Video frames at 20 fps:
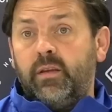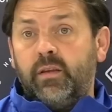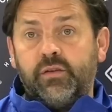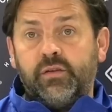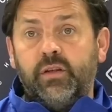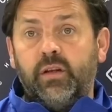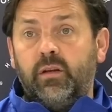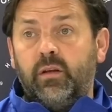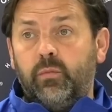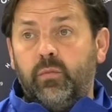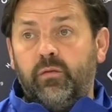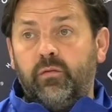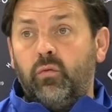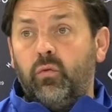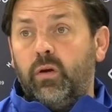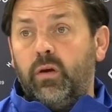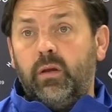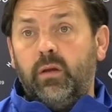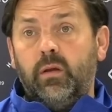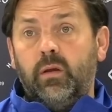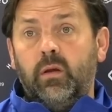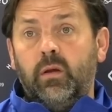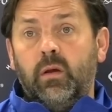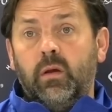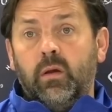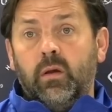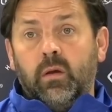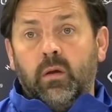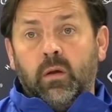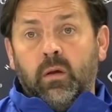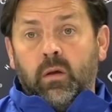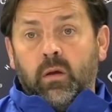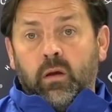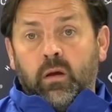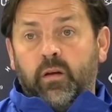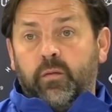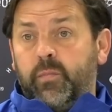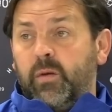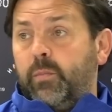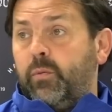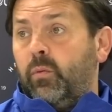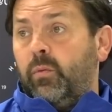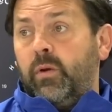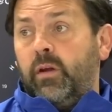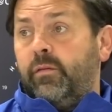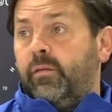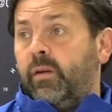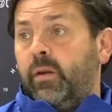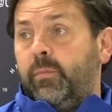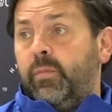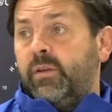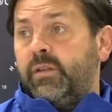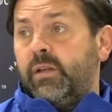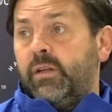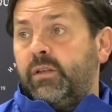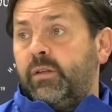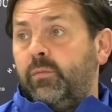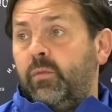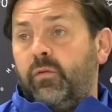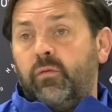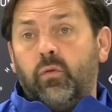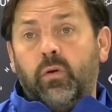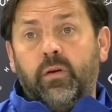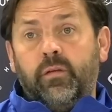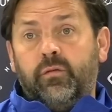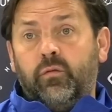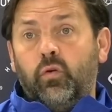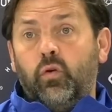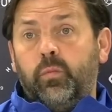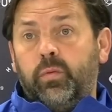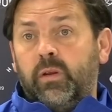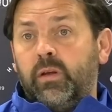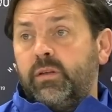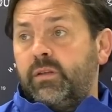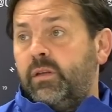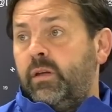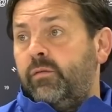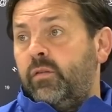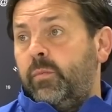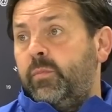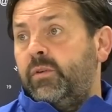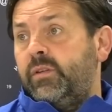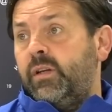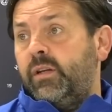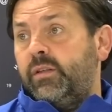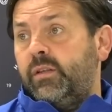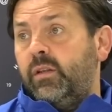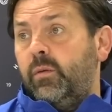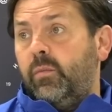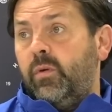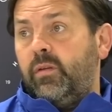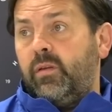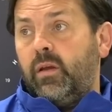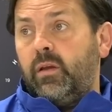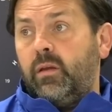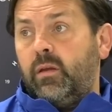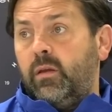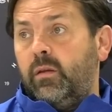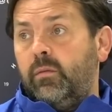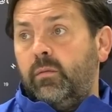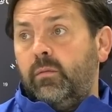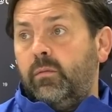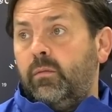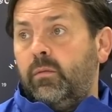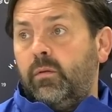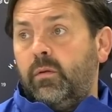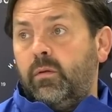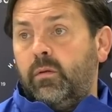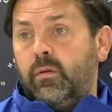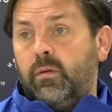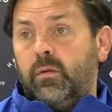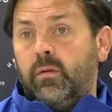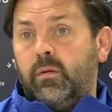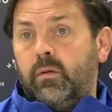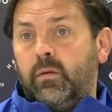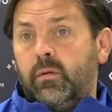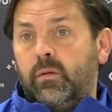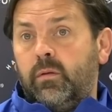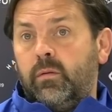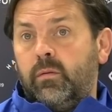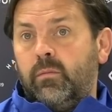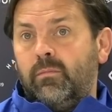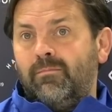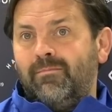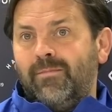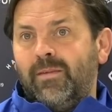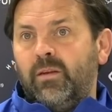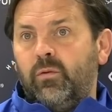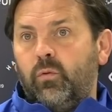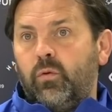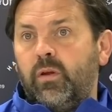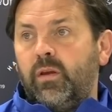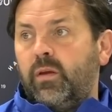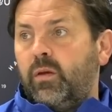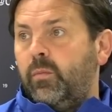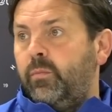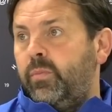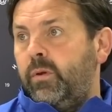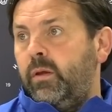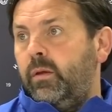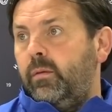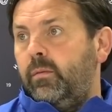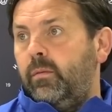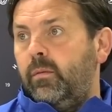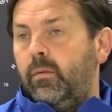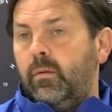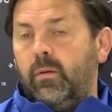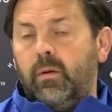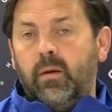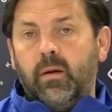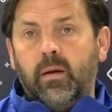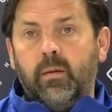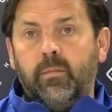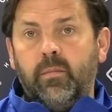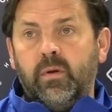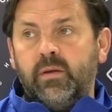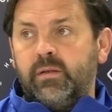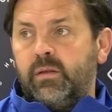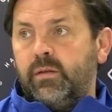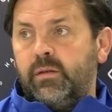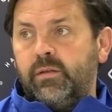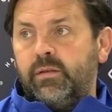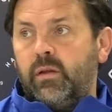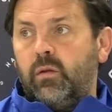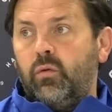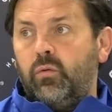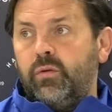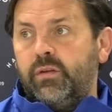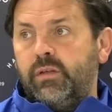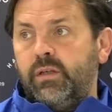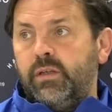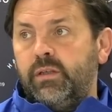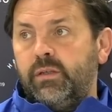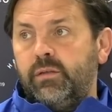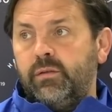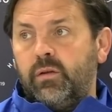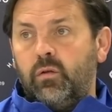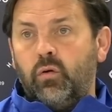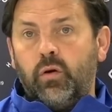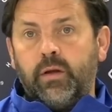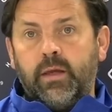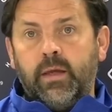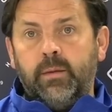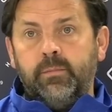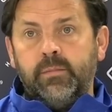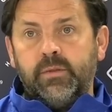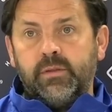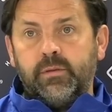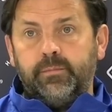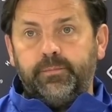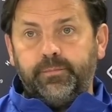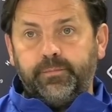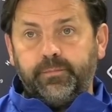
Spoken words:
this year, that we've got to have people in every position. We've got to have two players in every position that we think can, you know, can compete. It's a long season, a lot of games.